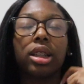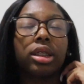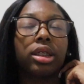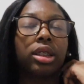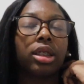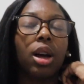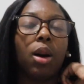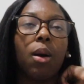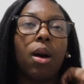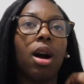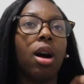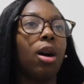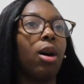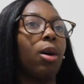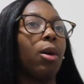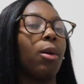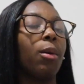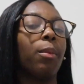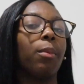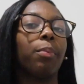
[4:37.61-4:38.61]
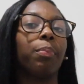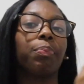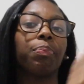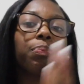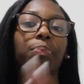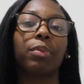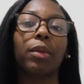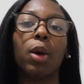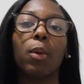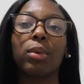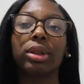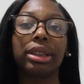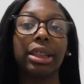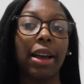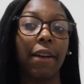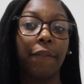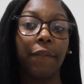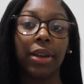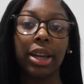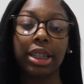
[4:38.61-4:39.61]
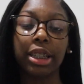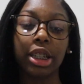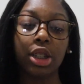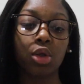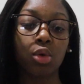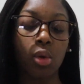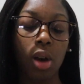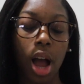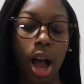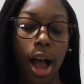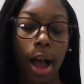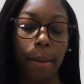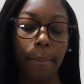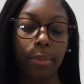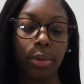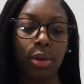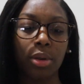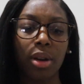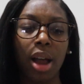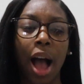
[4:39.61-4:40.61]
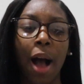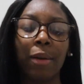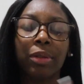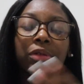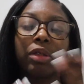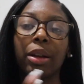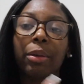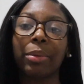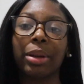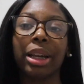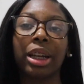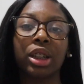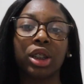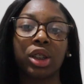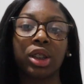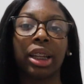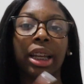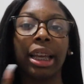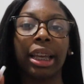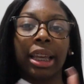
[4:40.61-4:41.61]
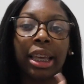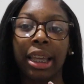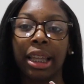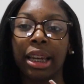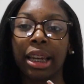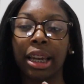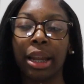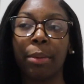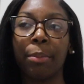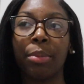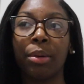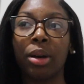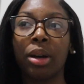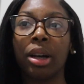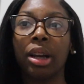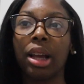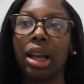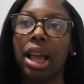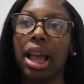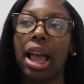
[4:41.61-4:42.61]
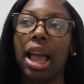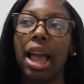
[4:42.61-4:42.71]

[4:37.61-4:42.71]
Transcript: So when Tiffeezy dropped, you know, I was very interested in getting it, but